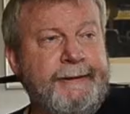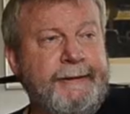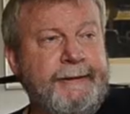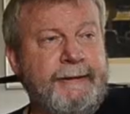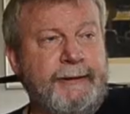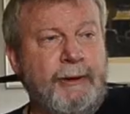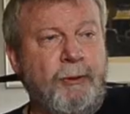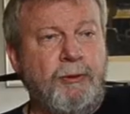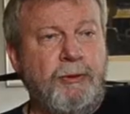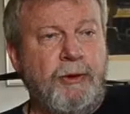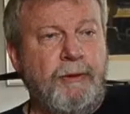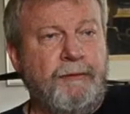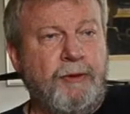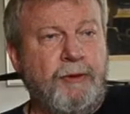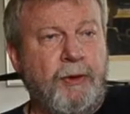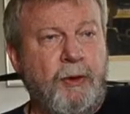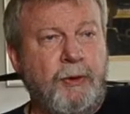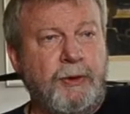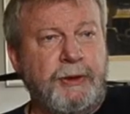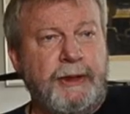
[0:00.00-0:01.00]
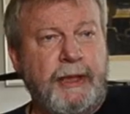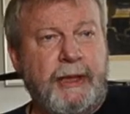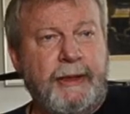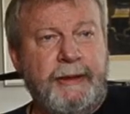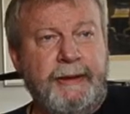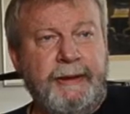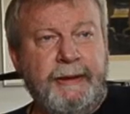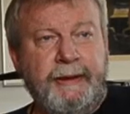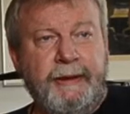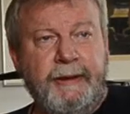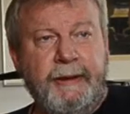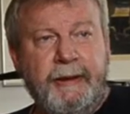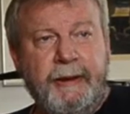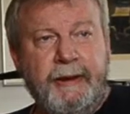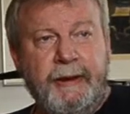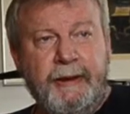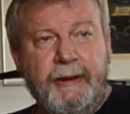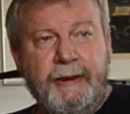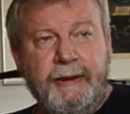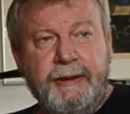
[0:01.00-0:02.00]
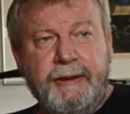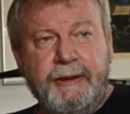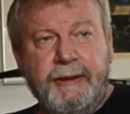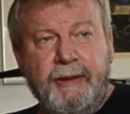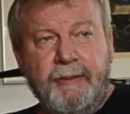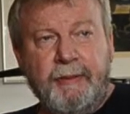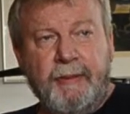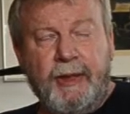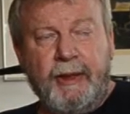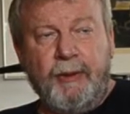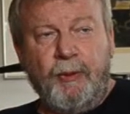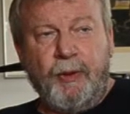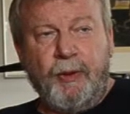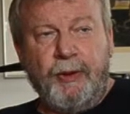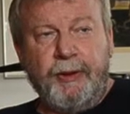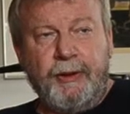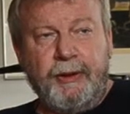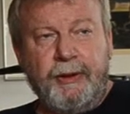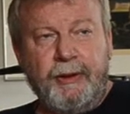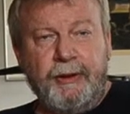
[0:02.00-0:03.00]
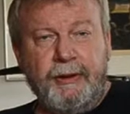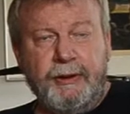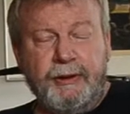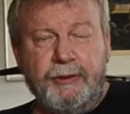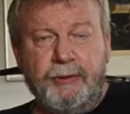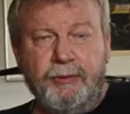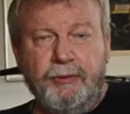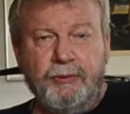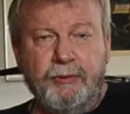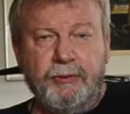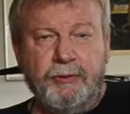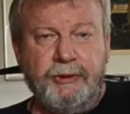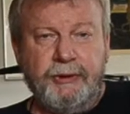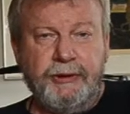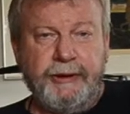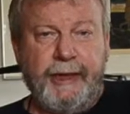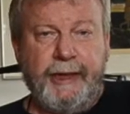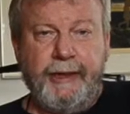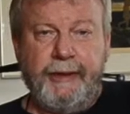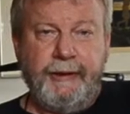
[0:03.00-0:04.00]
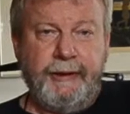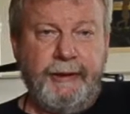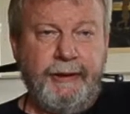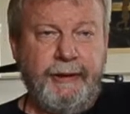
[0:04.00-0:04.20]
So of course I sent my work to KE,